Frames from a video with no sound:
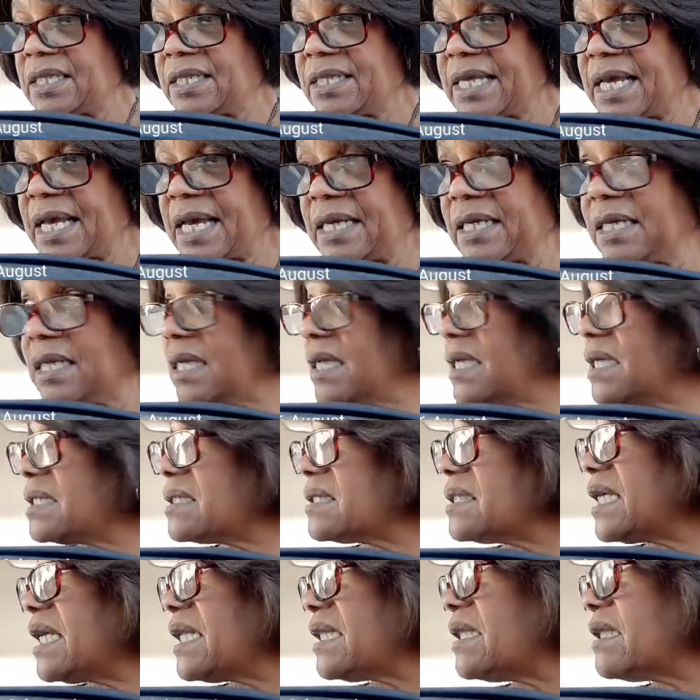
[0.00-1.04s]
that
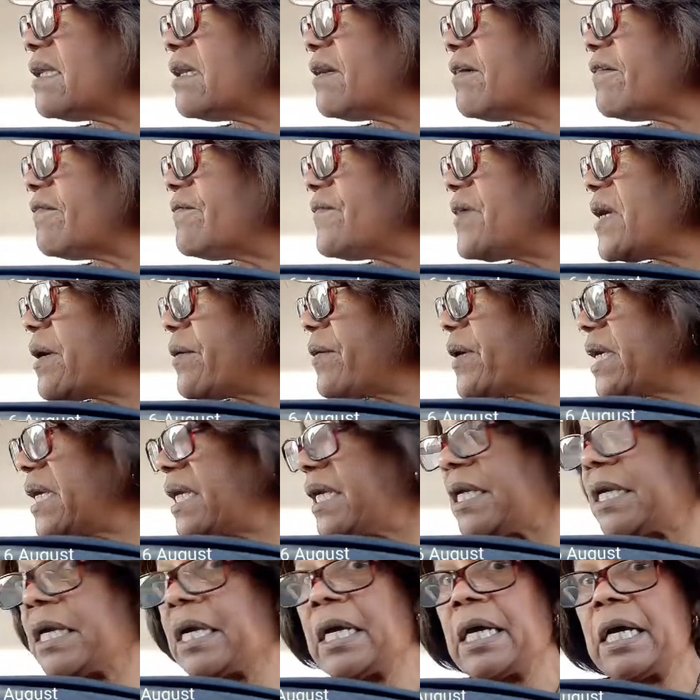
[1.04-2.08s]
is at the
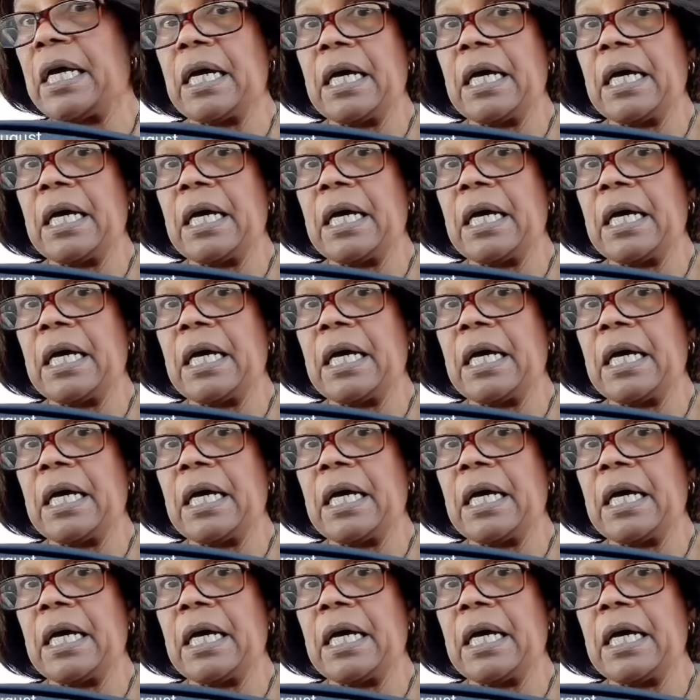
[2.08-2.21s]
very